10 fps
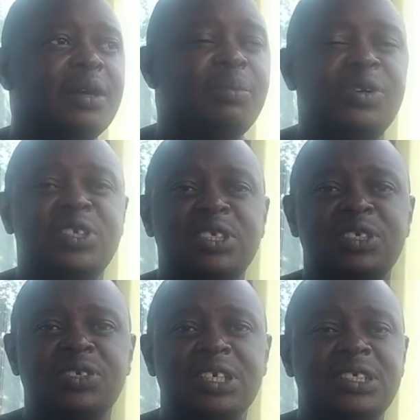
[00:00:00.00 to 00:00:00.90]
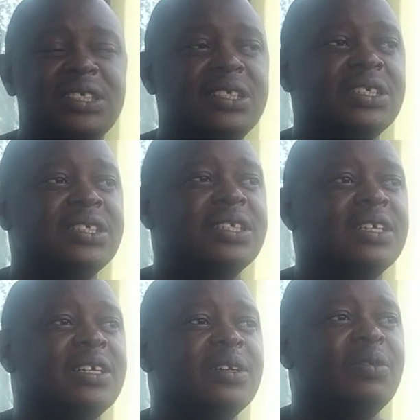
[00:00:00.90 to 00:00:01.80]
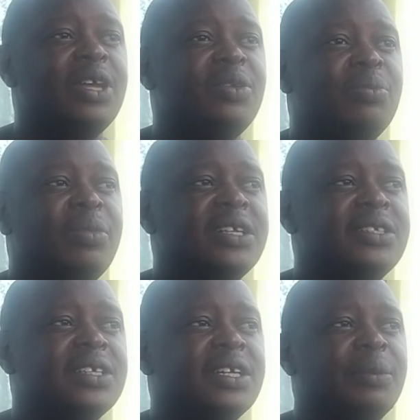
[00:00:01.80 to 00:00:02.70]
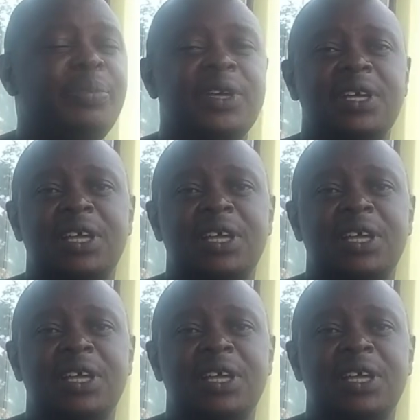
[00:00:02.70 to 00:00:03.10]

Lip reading: bony structures where you might pick